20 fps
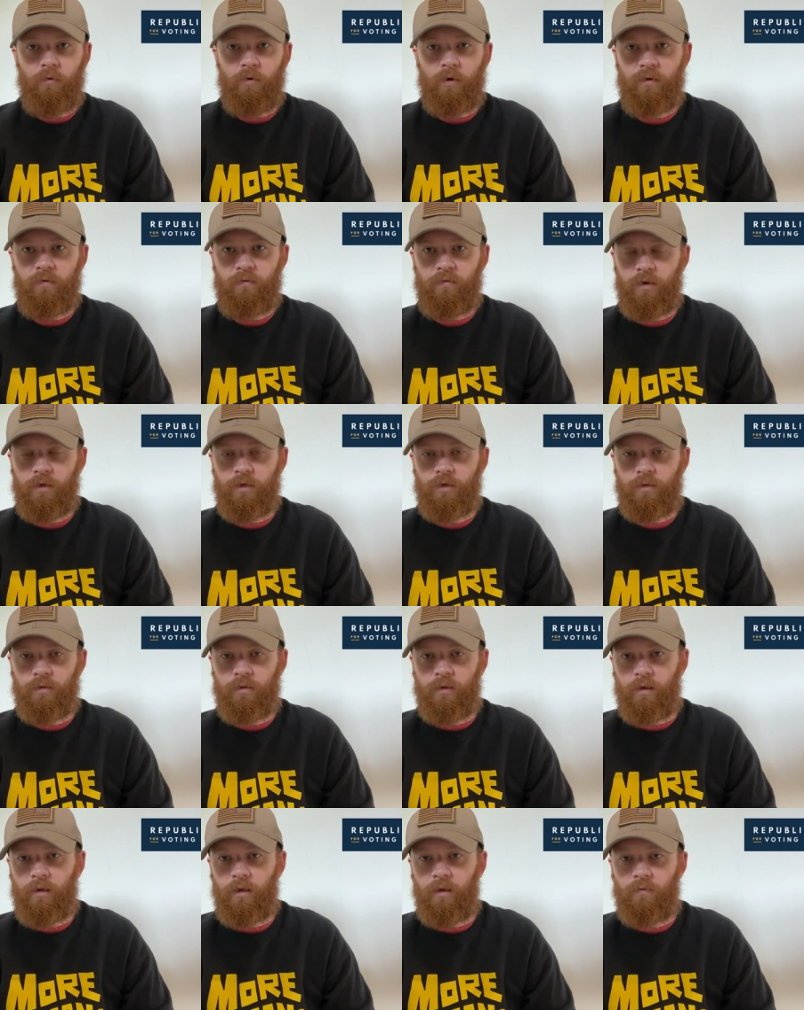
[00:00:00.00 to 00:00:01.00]
organization
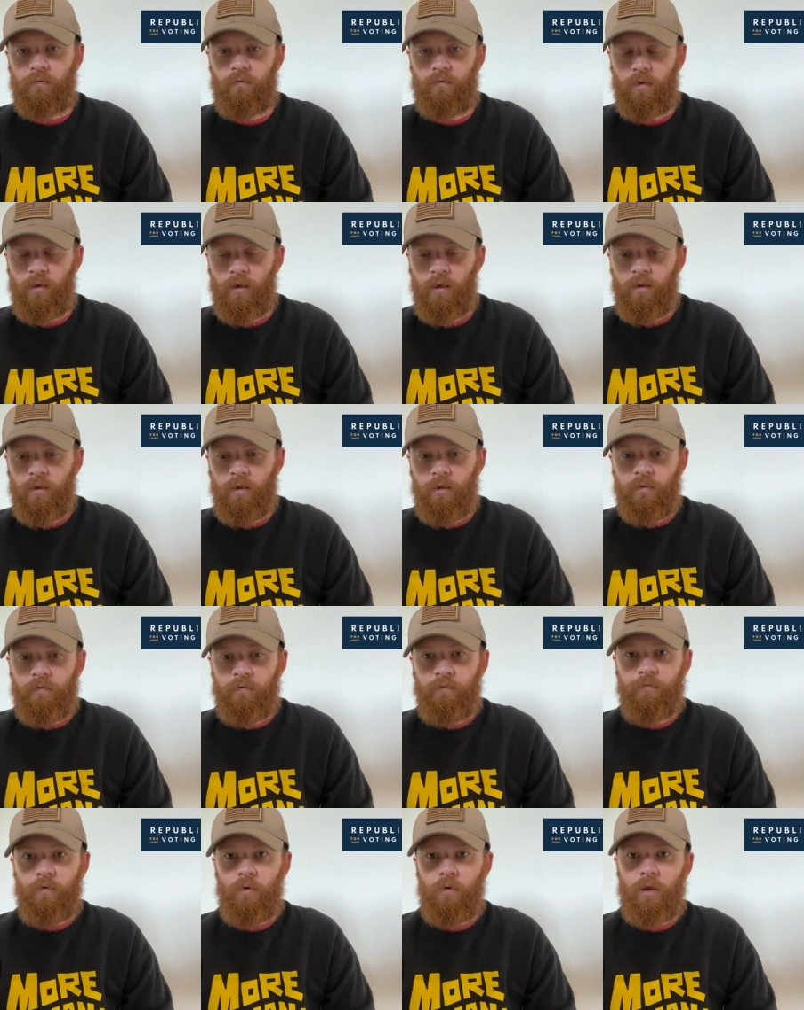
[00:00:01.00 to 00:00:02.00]
that gets
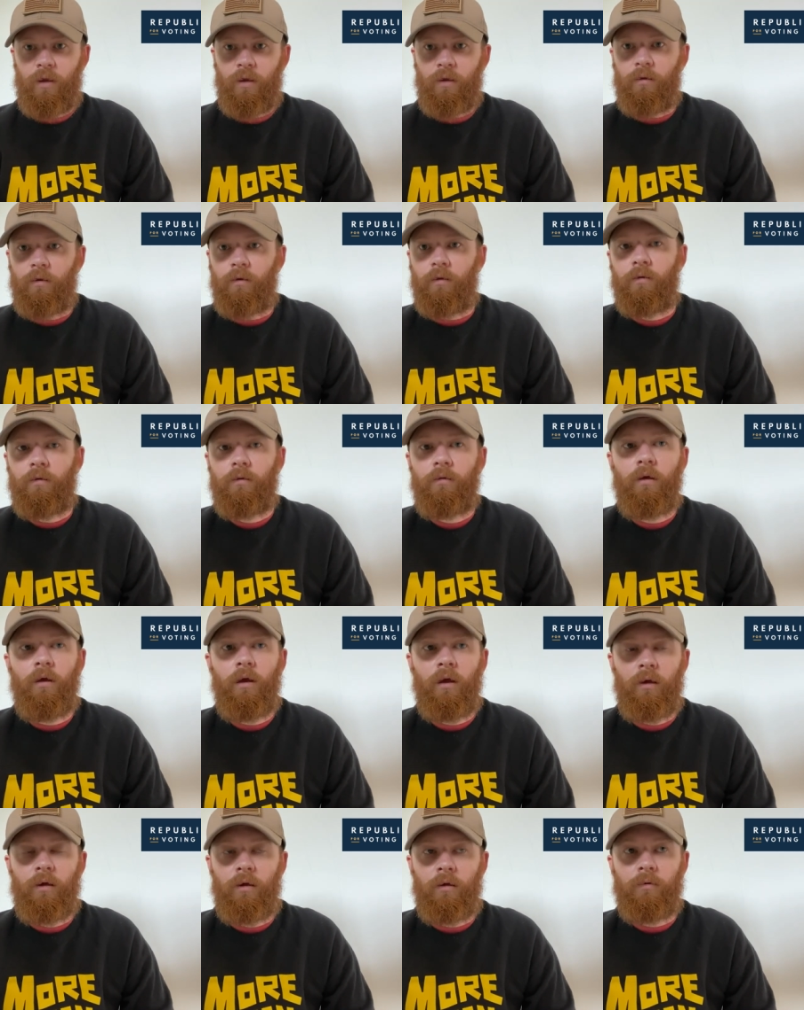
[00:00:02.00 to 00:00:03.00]
voting,
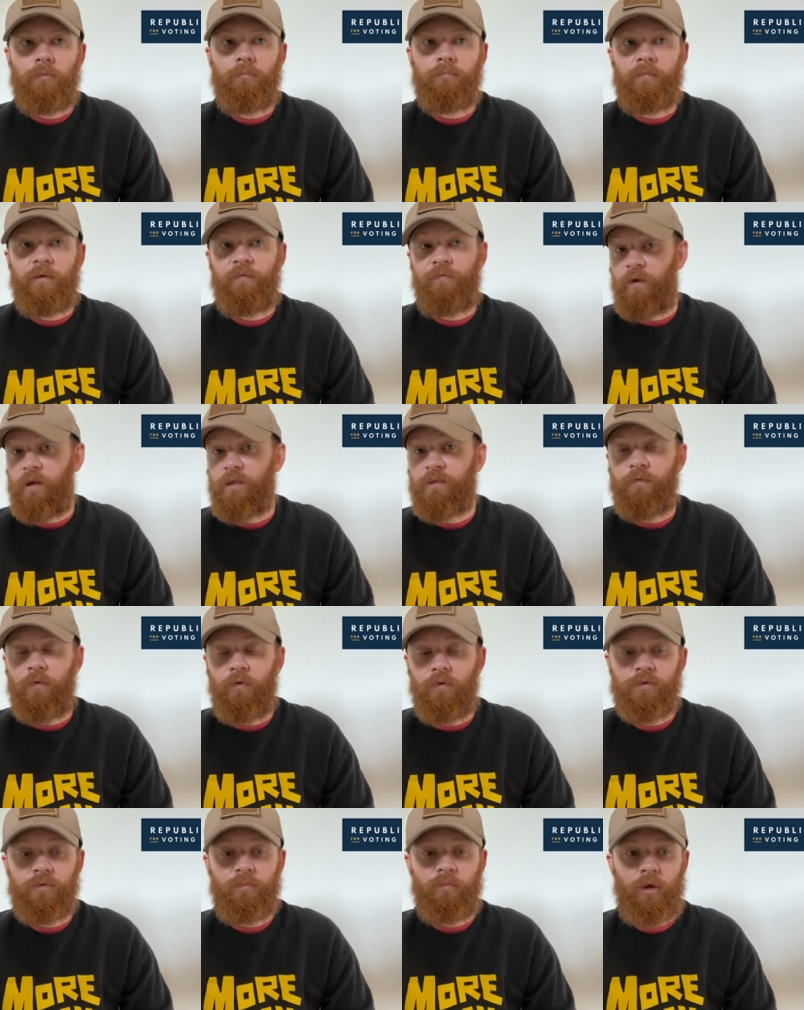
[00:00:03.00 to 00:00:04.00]
uh, that fights
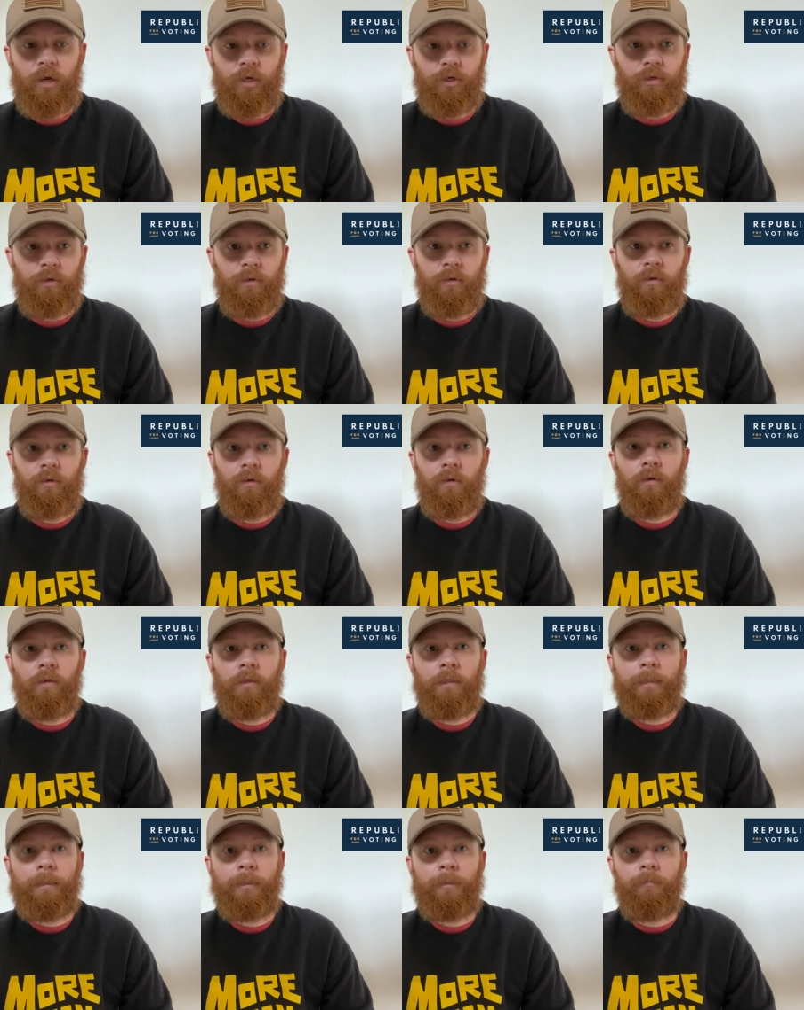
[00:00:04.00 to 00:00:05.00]
voter suppression,
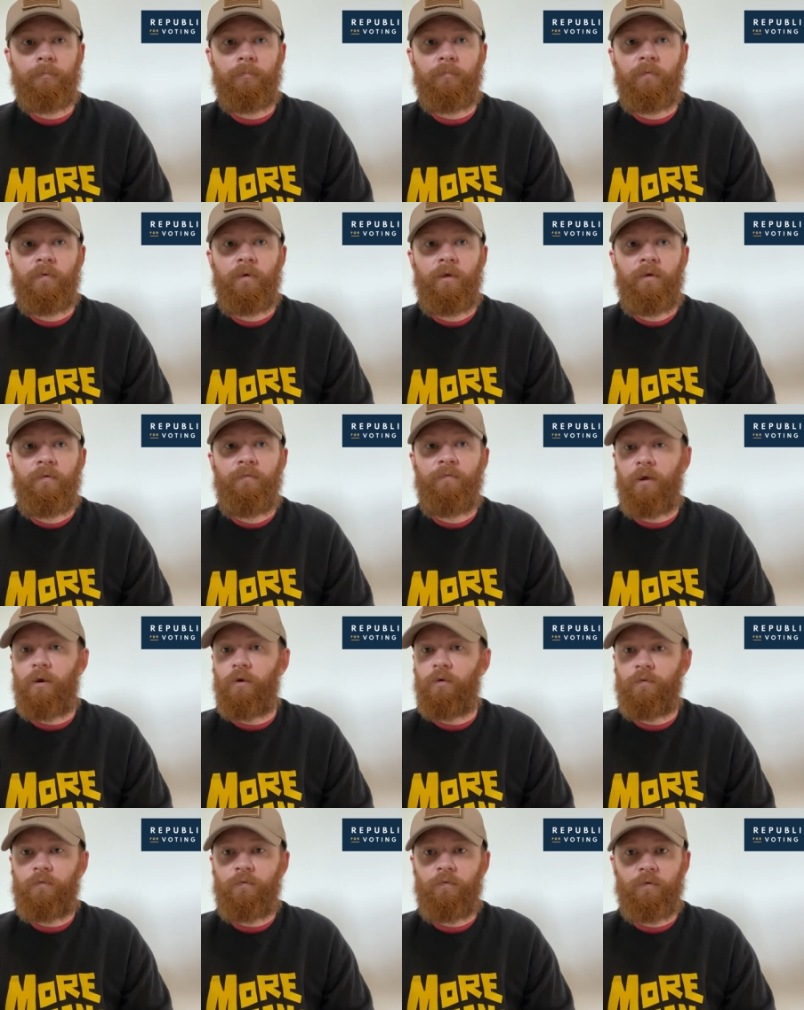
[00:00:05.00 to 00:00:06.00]
um,
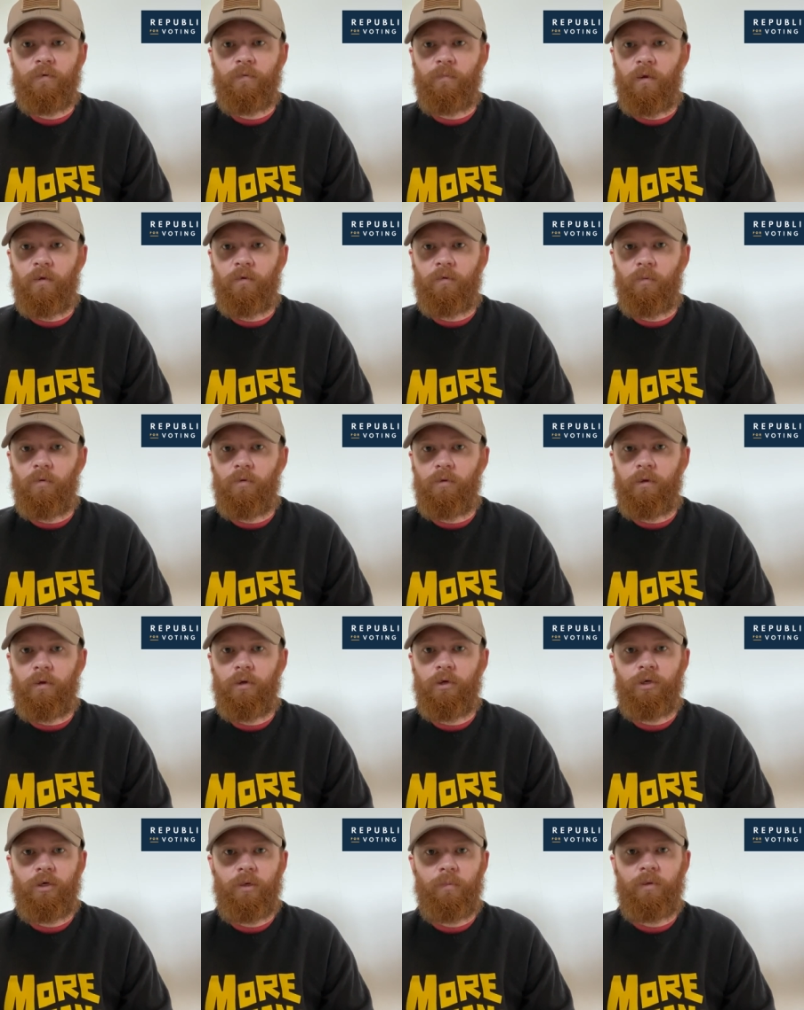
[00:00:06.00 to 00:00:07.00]
Veterans for Responsible
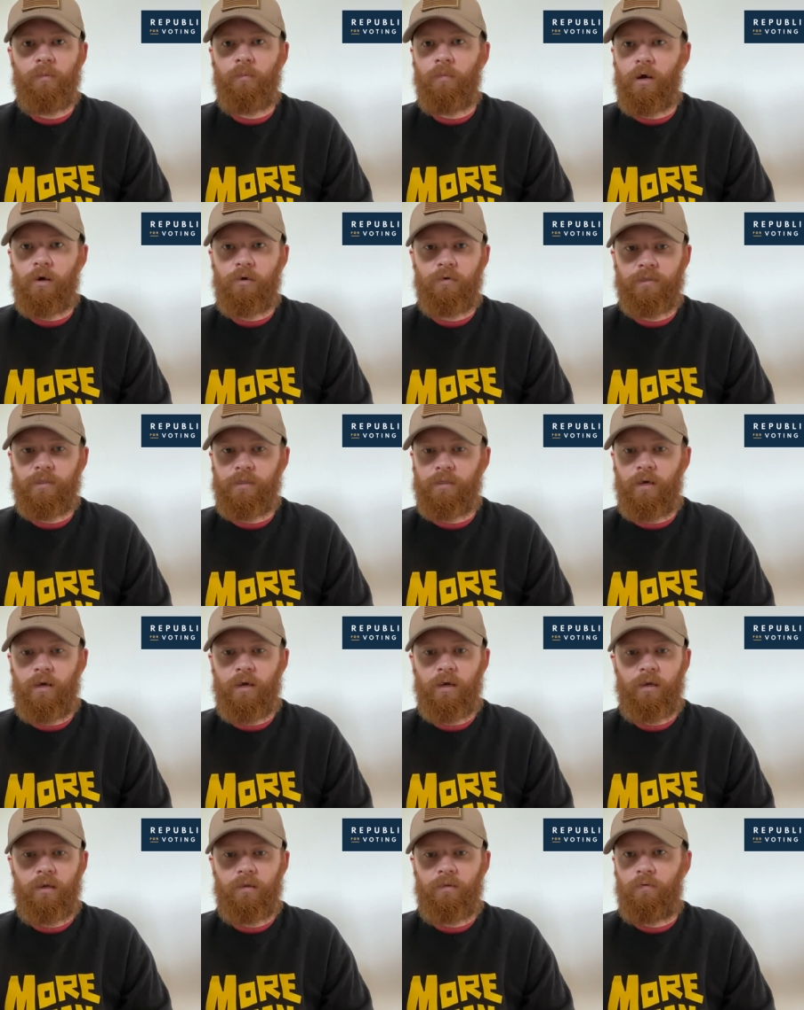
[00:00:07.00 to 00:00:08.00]
Leadership, Democracy
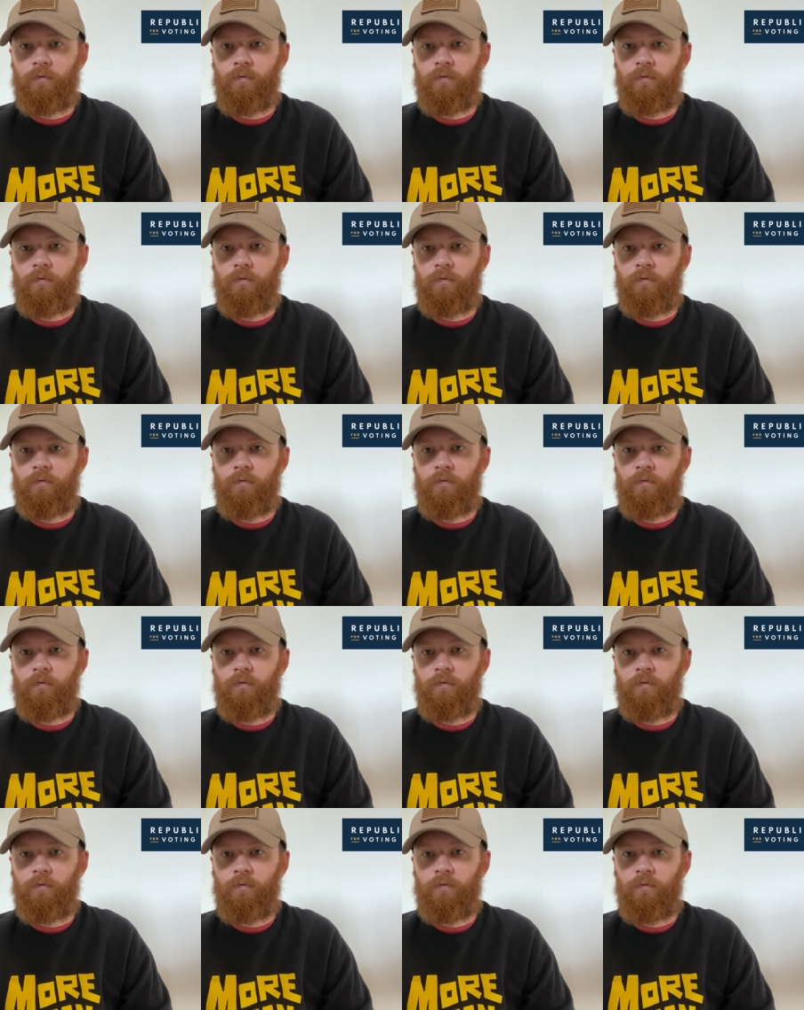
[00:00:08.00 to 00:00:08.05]
Docket.